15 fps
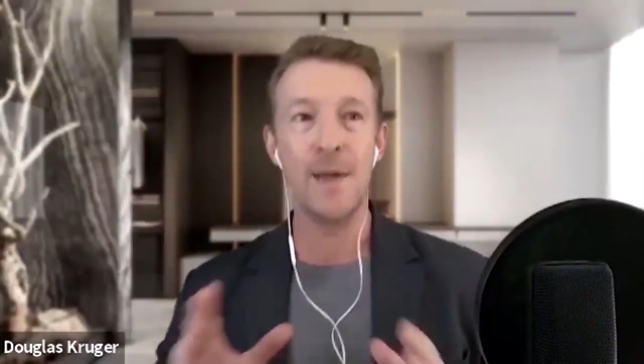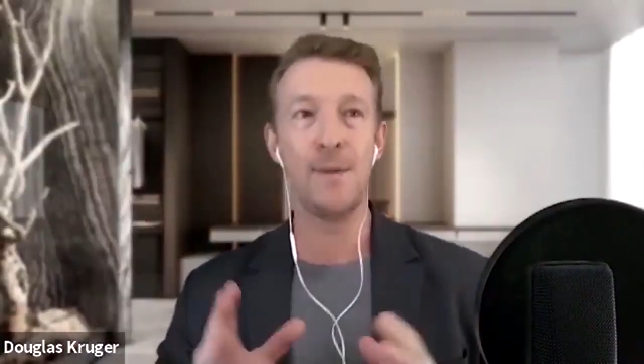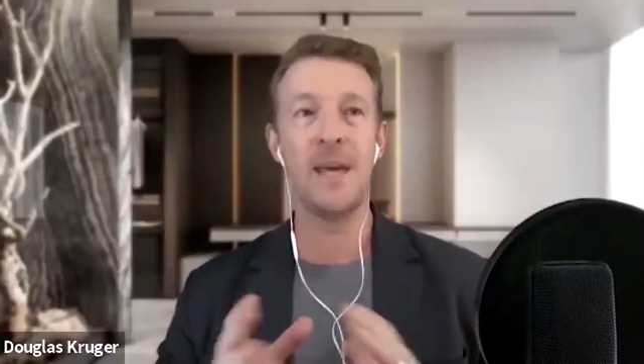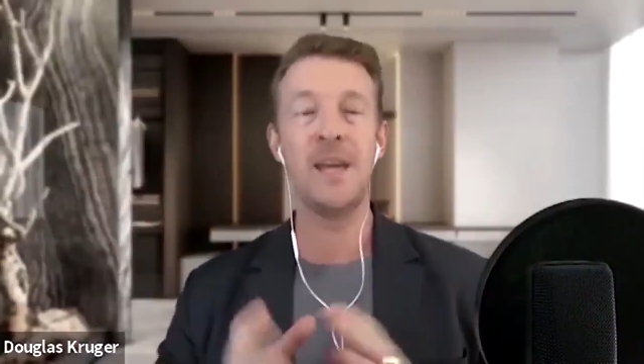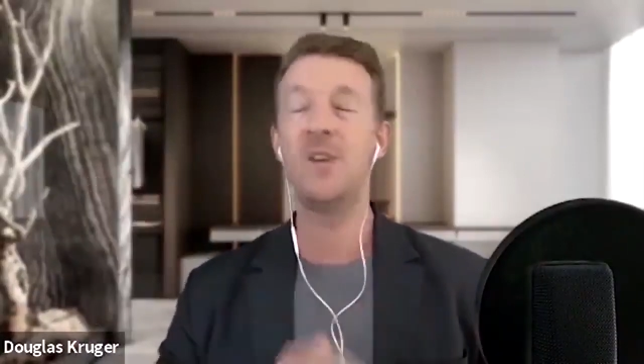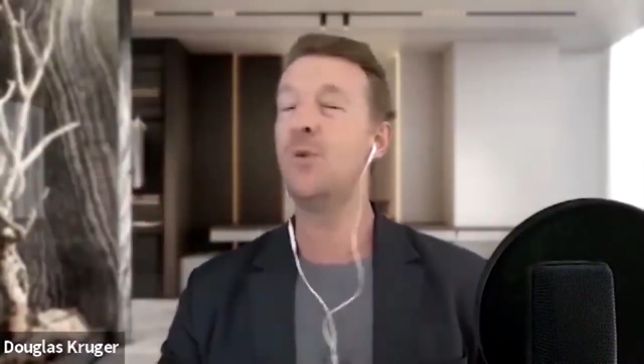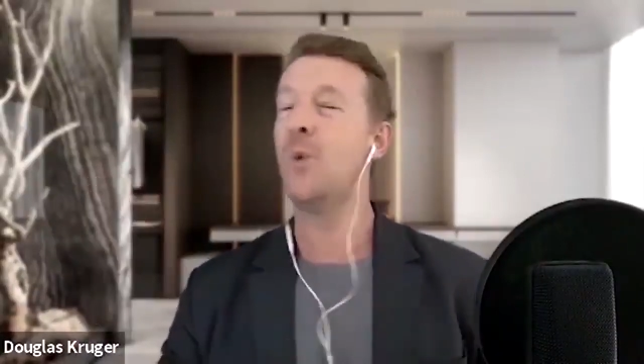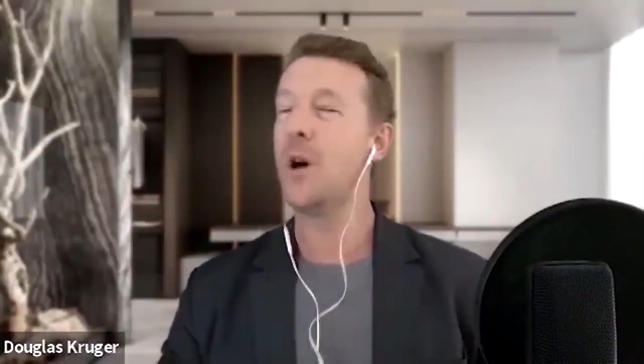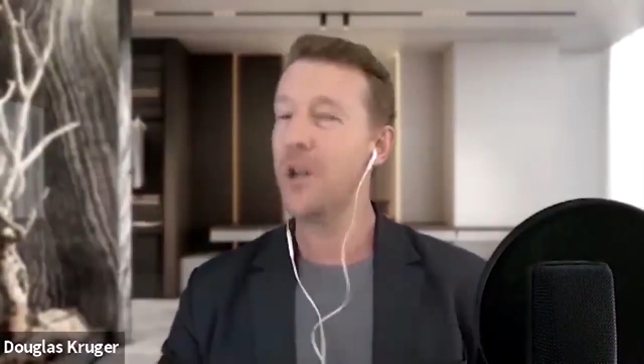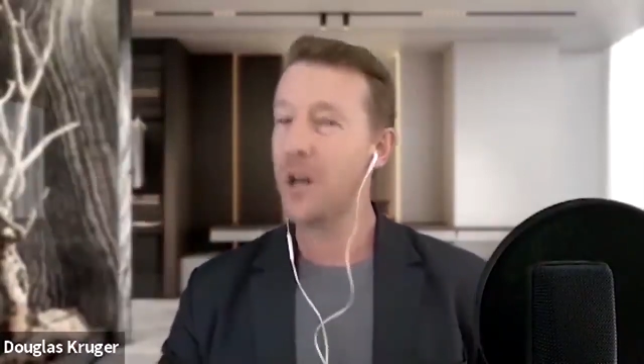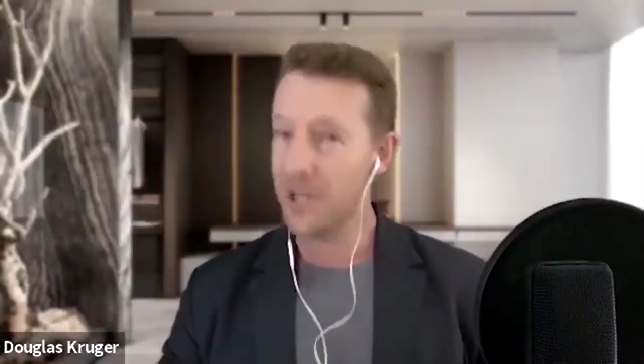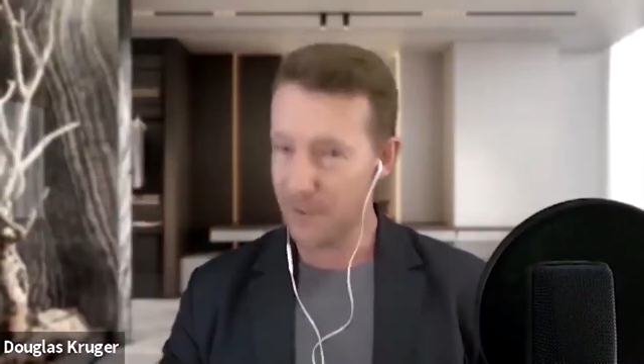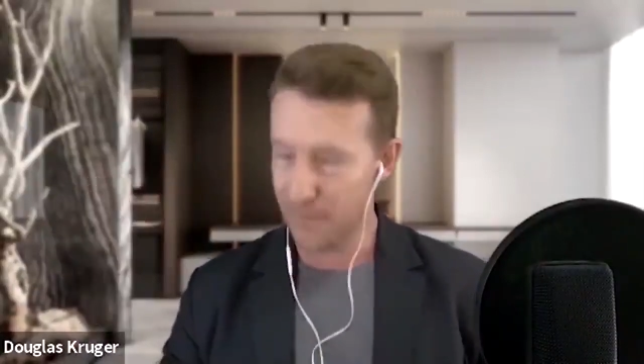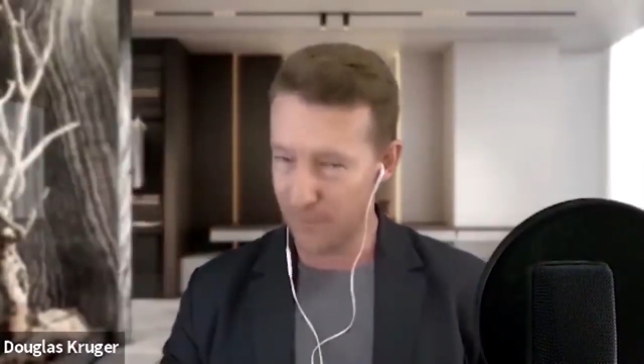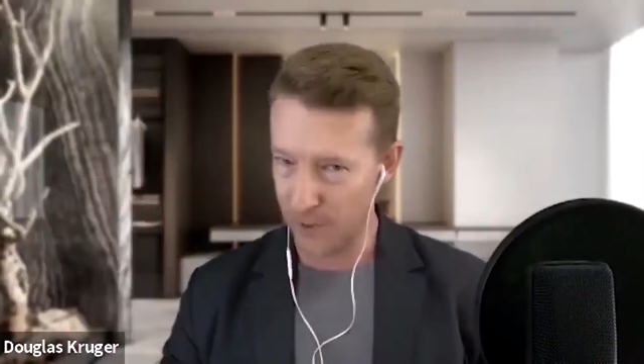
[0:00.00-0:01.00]
then you are
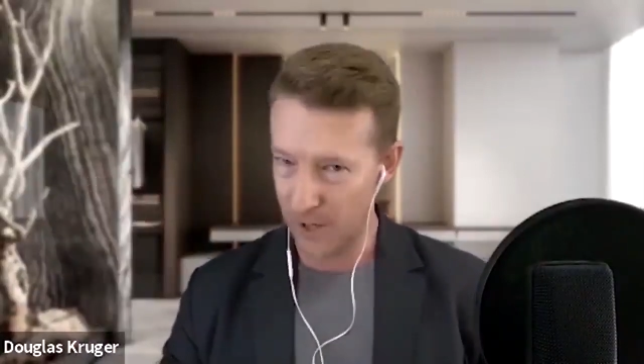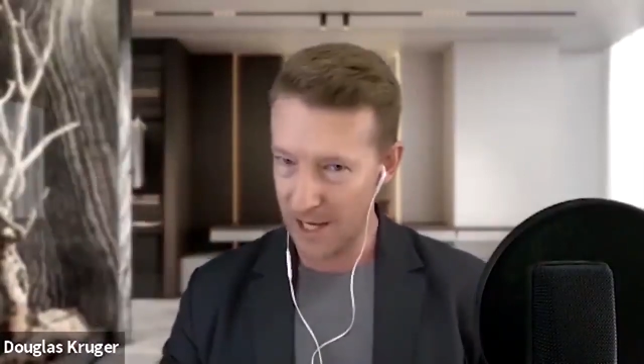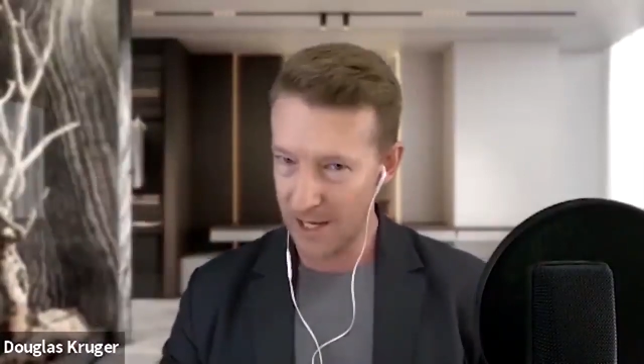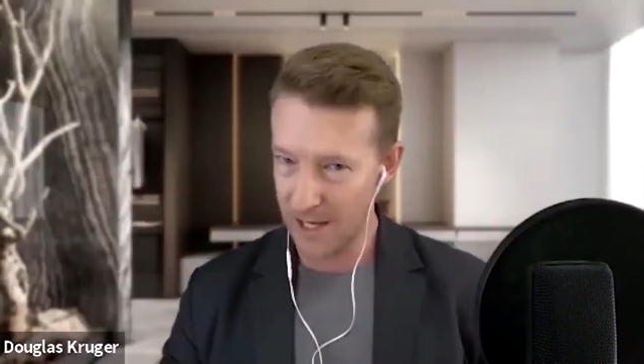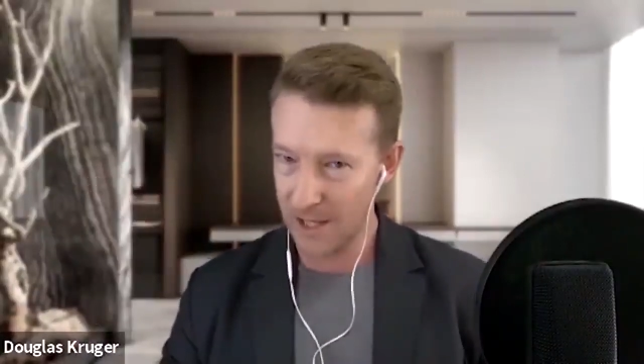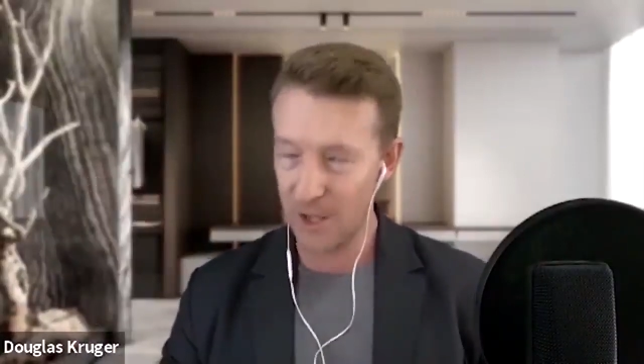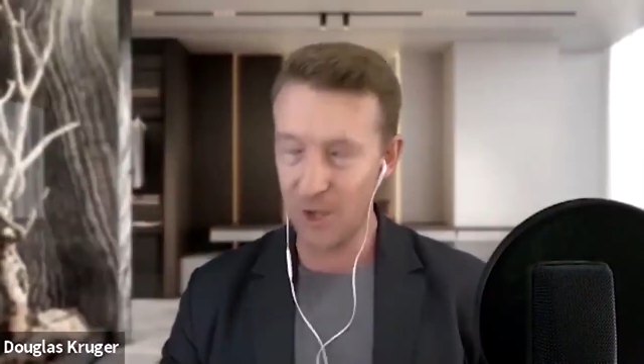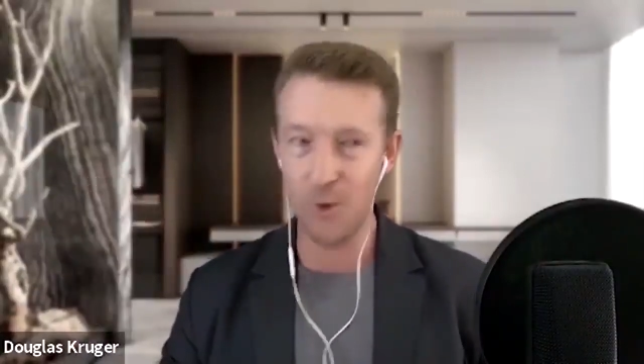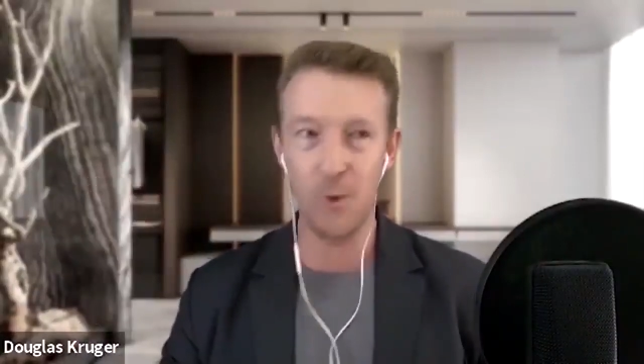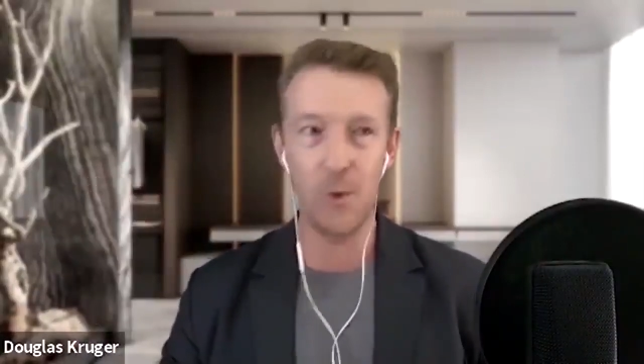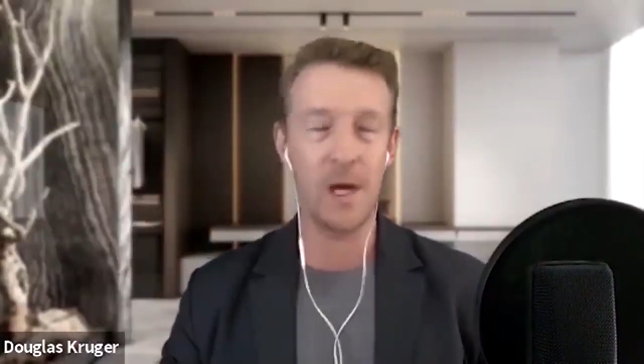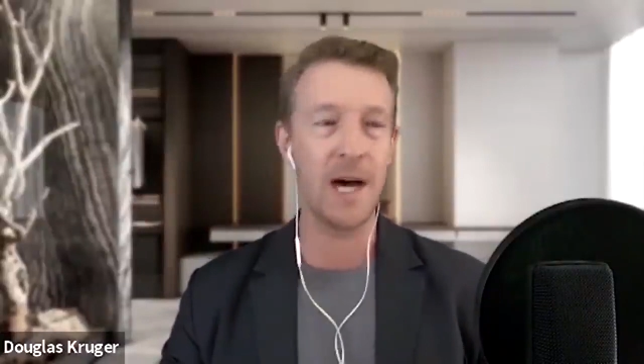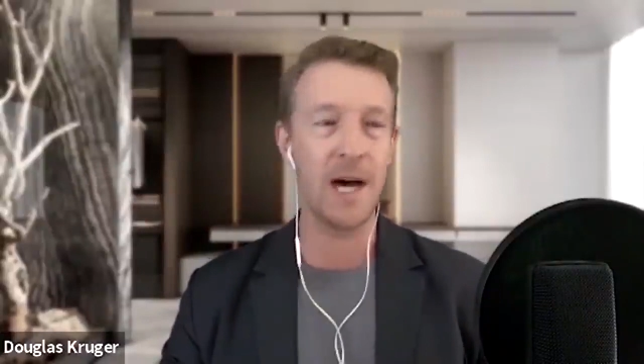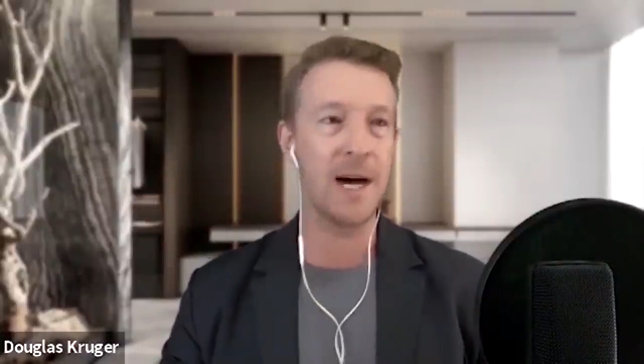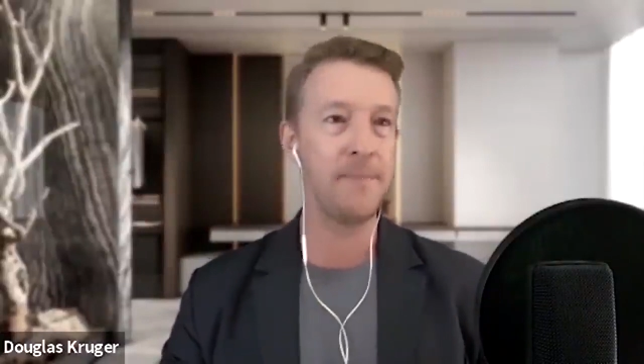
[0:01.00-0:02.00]
not free.
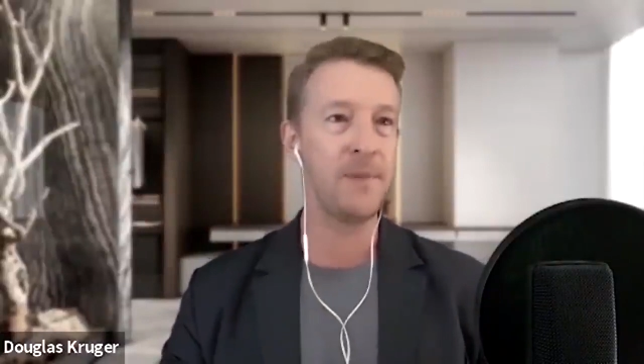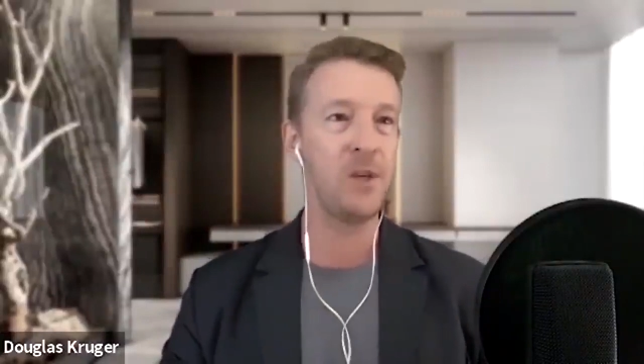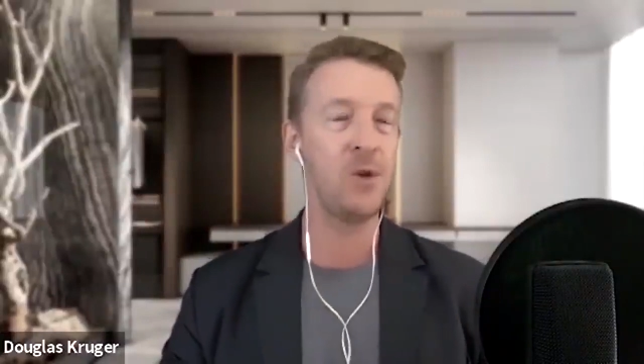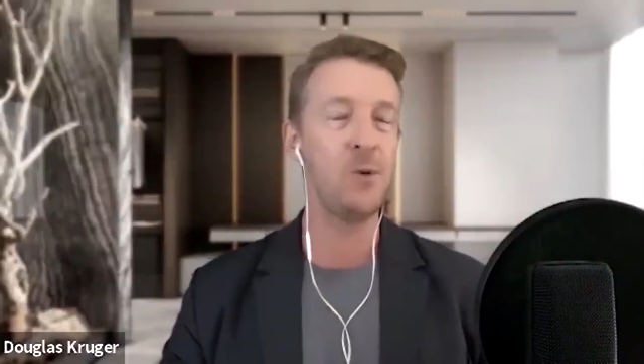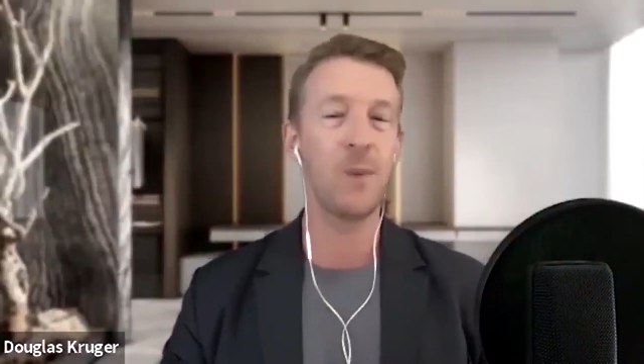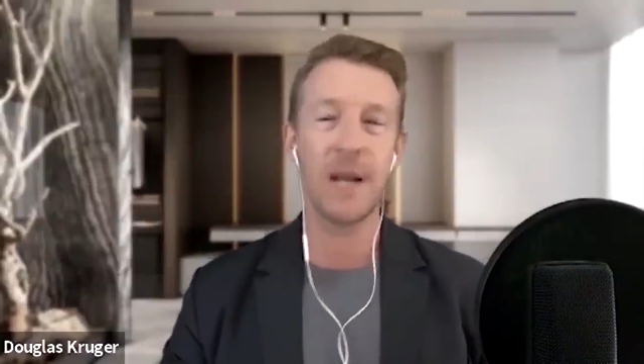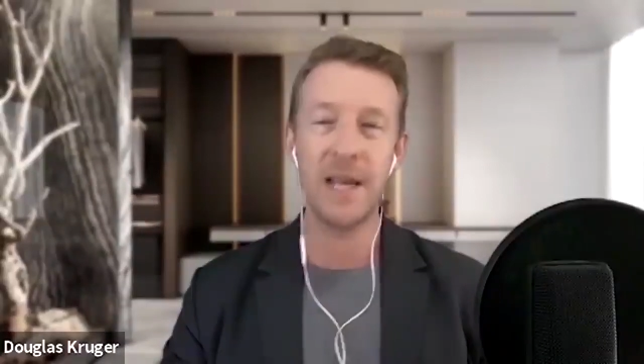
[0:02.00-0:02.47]
You